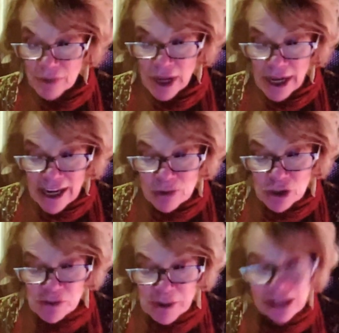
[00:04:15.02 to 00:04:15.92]
It
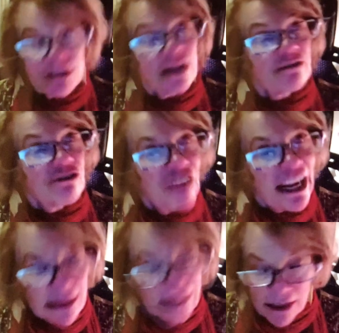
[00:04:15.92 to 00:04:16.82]
was built on
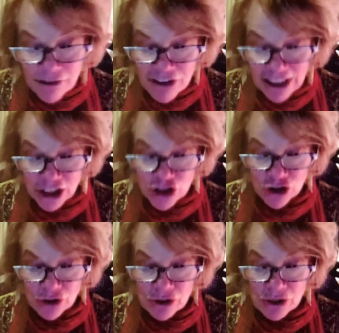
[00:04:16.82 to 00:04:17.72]
faith in the
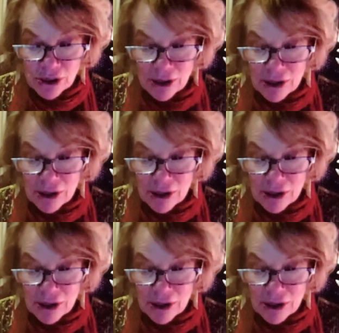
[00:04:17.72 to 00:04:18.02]
villagers,